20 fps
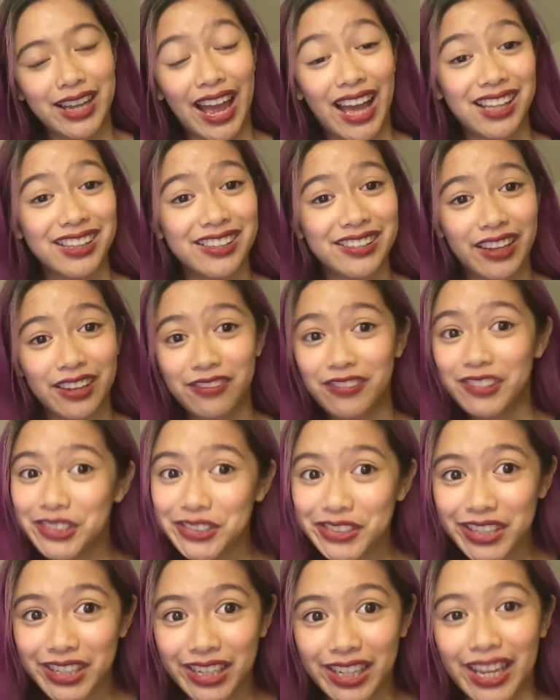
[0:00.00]
it adds
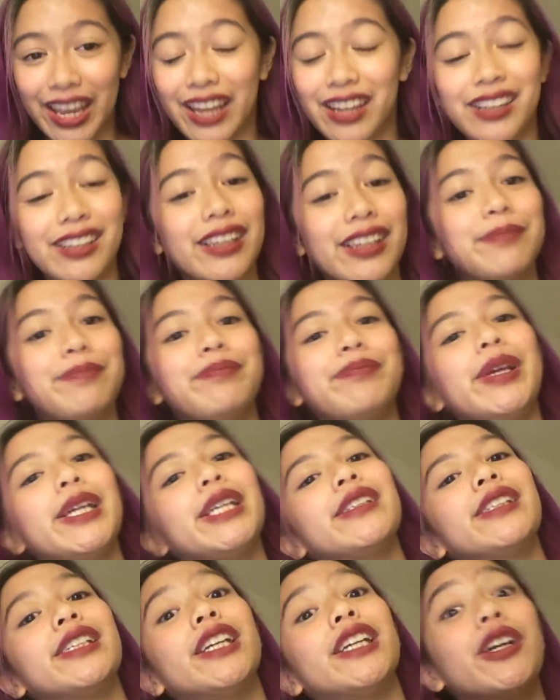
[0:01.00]
diversity and
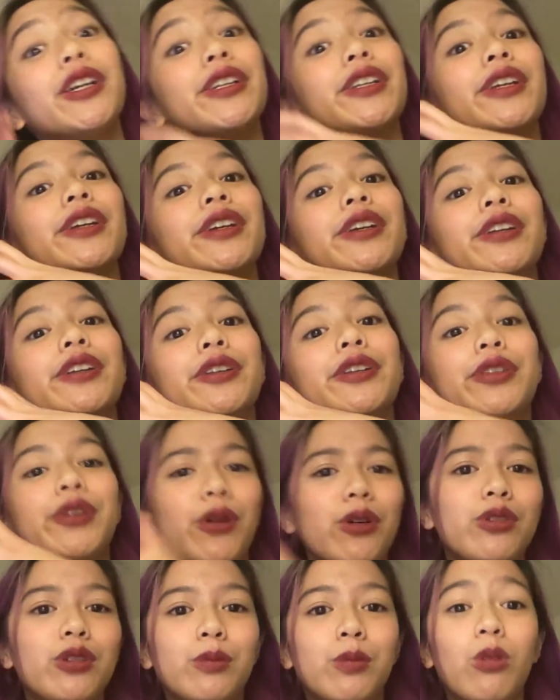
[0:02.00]
makes it
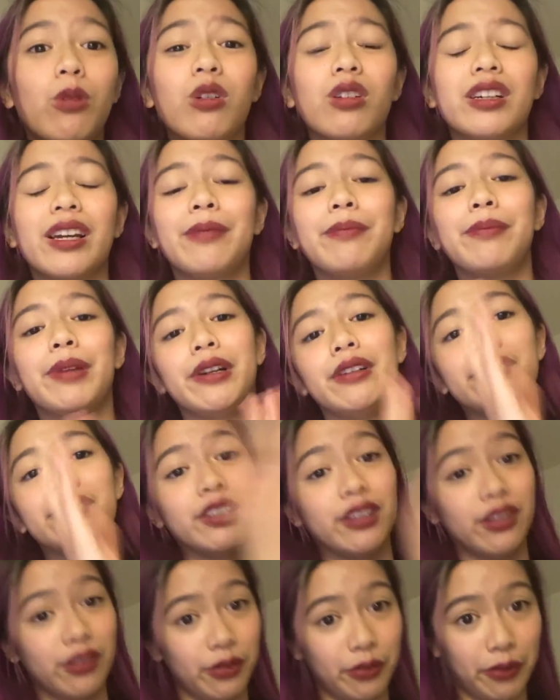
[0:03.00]
notable
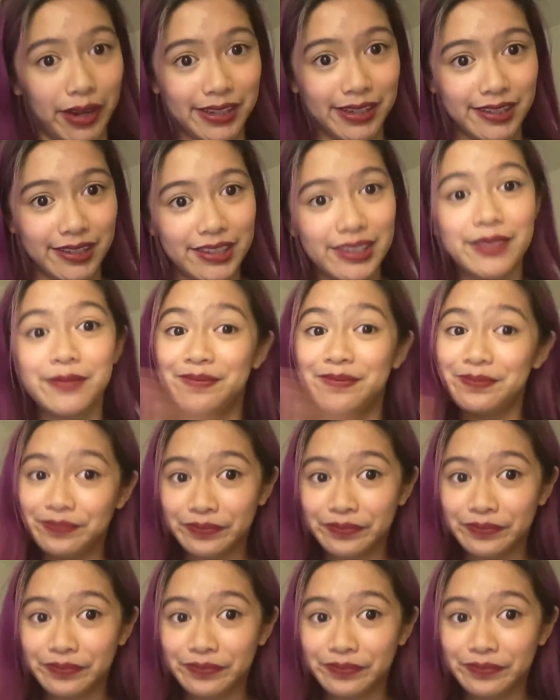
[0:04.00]
compared to the rest.